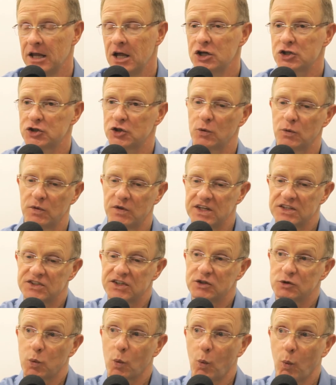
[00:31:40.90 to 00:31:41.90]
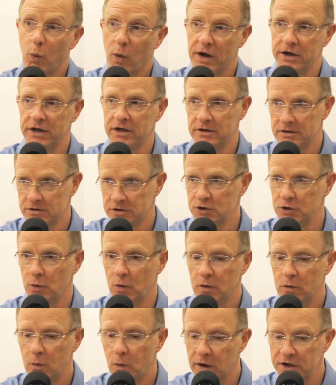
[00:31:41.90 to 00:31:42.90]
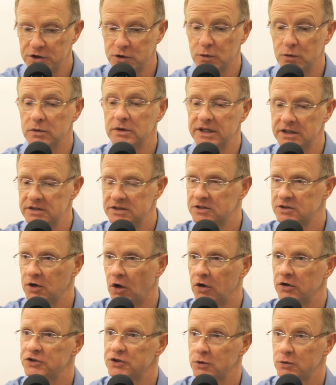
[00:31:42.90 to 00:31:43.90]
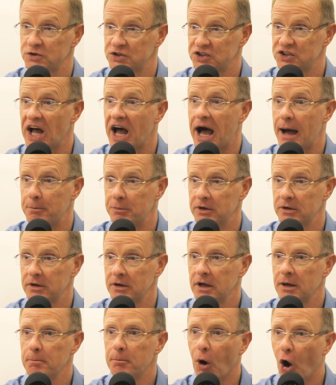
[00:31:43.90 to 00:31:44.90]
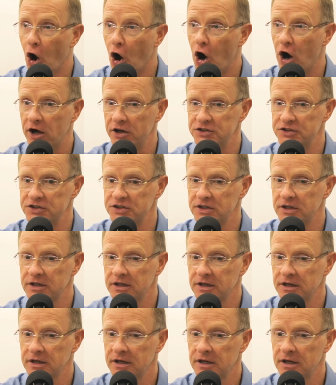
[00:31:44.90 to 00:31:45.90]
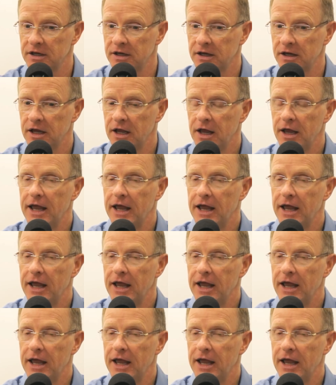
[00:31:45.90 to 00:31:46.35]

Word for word: So this is one tool. One tool is salt. So Love stop, it. stop, pause, Mm-hmm.